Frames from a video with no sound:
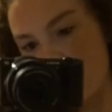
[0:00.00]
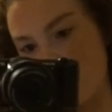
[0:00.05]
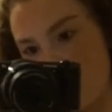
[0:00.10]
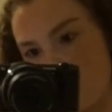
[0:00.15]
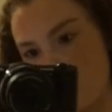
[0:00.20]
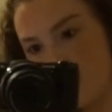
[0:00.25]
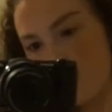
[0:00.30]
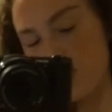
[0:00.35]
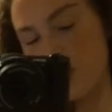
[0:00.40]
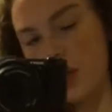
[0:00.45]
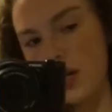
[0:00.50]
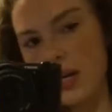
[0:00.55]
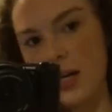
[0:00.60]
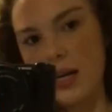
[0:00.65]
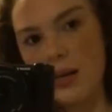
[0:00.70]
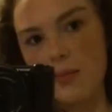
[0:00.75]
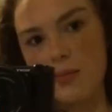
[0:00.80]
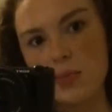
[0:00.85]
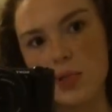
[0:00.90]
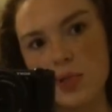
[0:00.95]
so pretty.
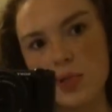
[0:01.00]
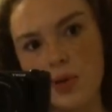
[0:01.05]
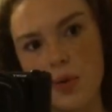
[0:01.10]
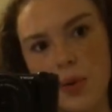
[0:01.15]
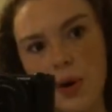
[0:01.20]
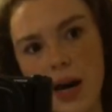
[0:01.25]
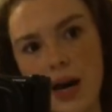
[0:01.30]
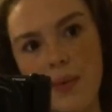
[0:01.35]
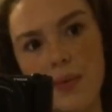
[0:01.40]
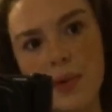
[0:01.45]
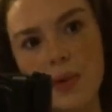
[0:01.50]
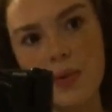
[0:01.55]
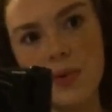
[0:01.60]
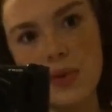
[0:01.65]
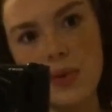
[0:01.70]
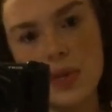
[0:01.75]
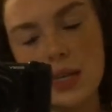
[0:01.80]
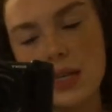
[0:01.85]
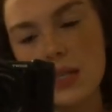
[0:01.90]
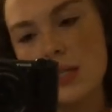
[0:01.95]
I'm so happy
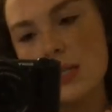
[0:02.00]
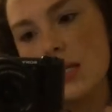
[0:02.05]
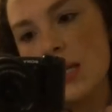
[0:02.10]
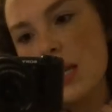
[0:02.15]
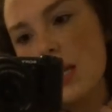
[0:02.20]
with this.